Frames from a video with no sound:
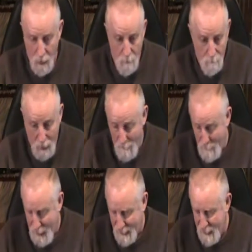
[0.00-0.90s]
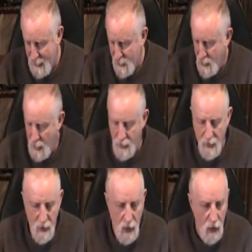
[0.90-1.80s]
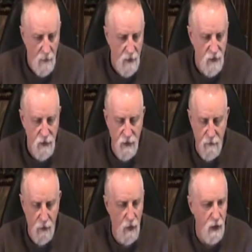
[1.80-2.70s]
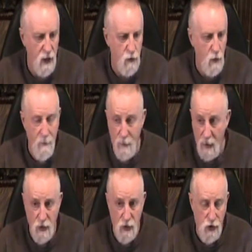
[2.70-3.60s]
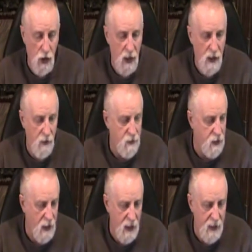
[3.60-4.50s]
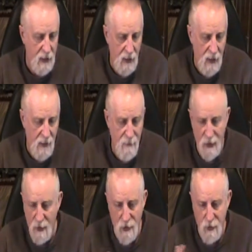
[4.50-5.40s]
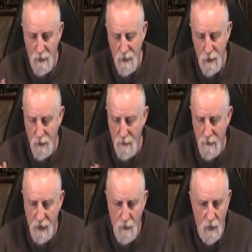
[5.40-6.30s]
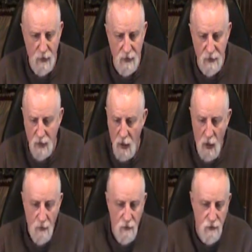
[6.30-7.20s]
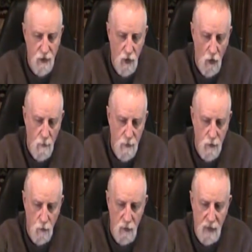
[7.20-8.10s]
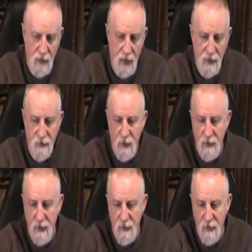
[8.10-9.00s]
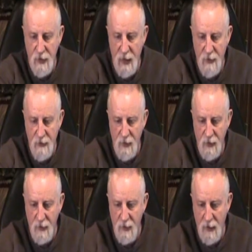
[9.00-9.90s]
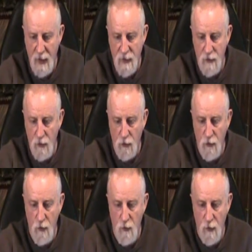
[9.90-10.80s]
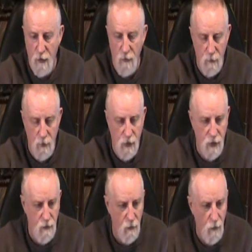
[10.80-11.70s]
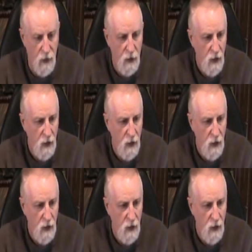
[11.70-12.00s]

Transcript: But back to this gun. This is a very nice weapon. I just shot it outside. I'm not going to show a shooting video on this. The scope is really nice on this. It has a nice look to it when you're looking through it.